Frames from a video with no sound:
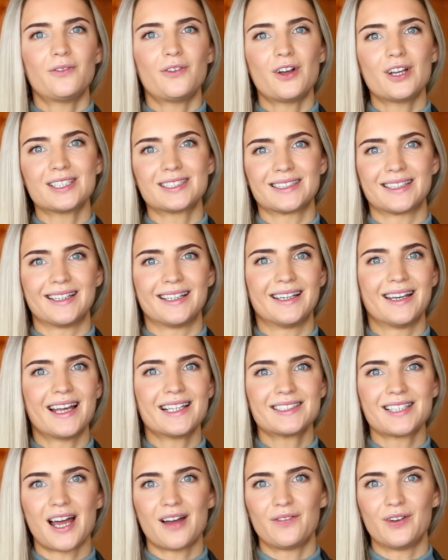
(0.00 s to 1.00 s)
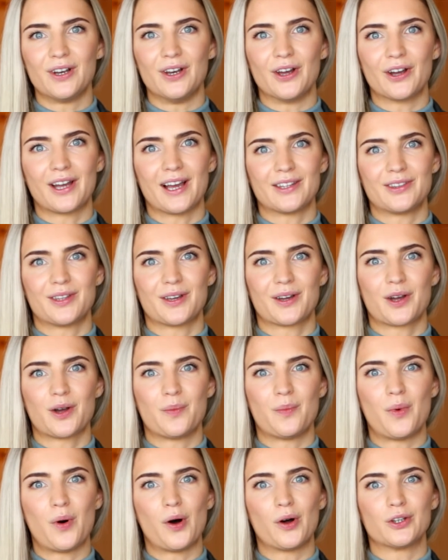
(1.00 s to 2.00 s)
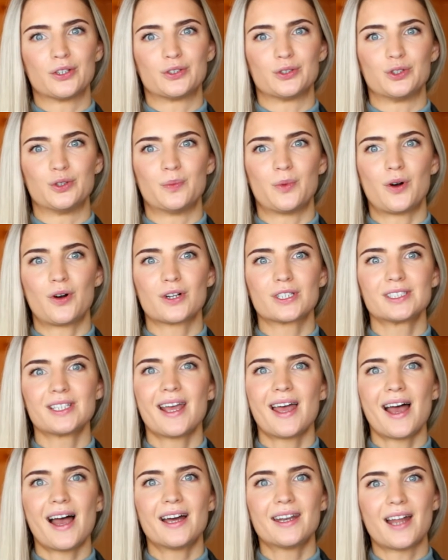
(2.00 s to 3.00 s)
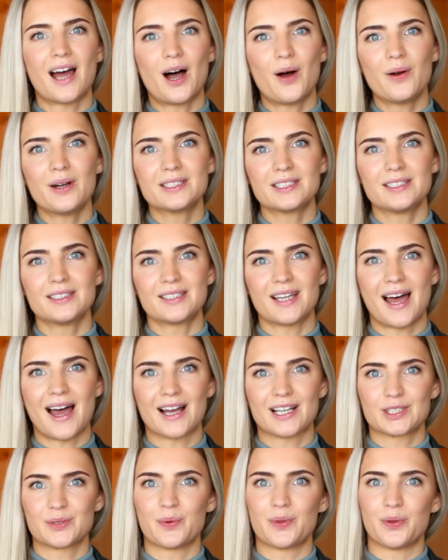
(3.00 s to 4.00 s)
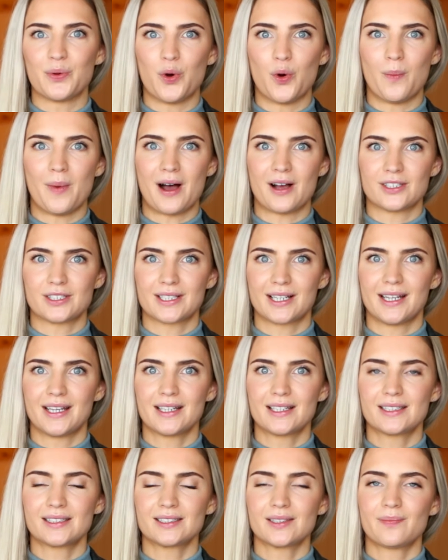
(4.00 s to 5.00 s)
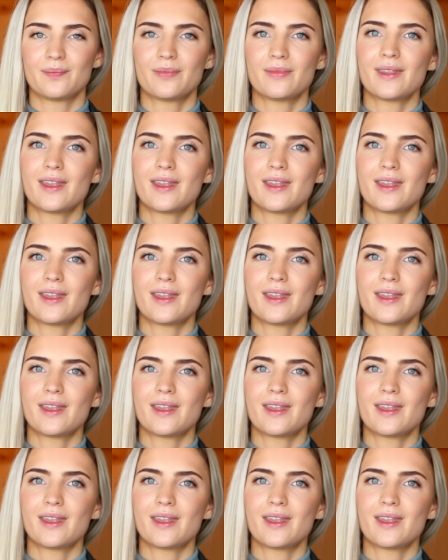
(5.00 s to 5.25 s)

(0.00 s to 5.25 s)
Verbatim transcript: Firstly, let's have a look at the command toolbox and how it interacts with your mouse clicks.